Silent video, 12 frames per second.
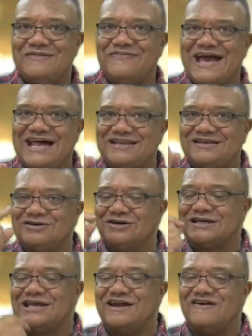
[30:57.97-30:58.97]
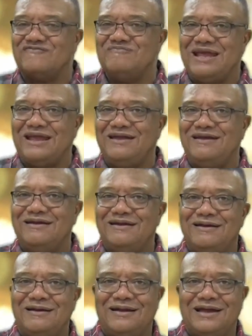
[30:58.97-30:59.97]
that took care of me,
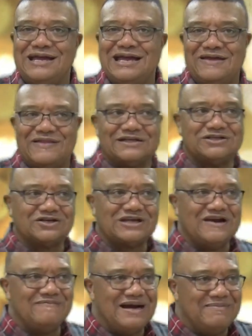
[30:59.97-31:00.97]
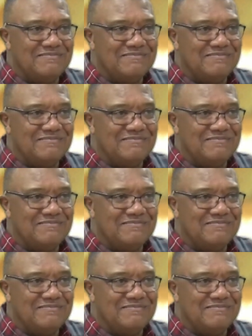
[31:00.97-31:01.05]
that took care of my